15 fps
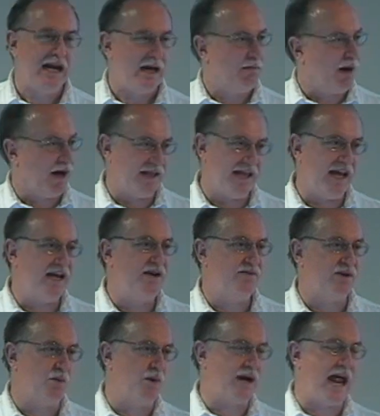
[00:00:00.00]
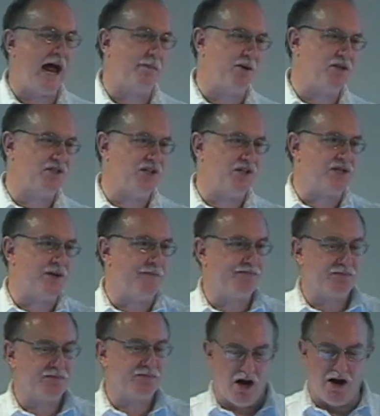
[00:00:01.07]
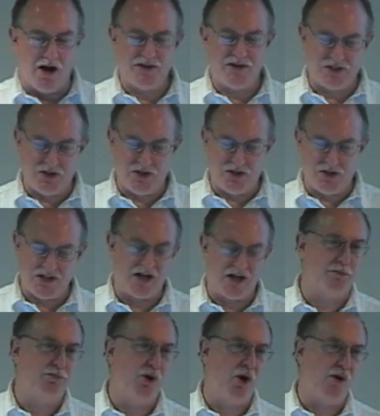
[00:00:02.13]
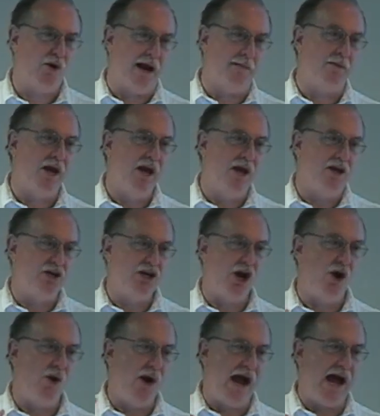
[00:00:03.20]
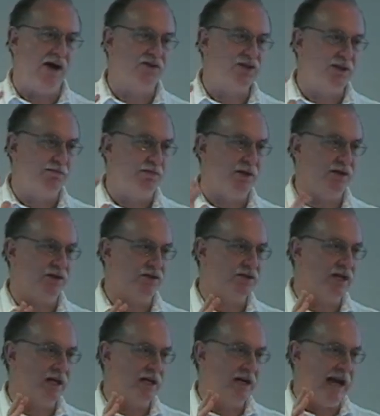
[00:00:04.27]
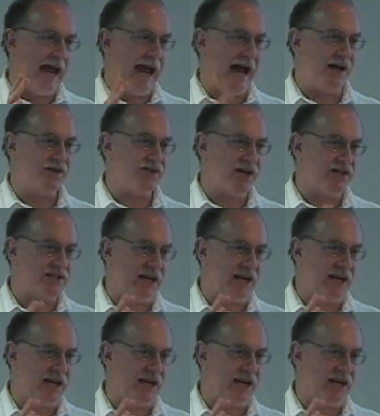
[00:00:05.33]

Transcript: And by the end of it, what happens is all the students in our program know how to build assets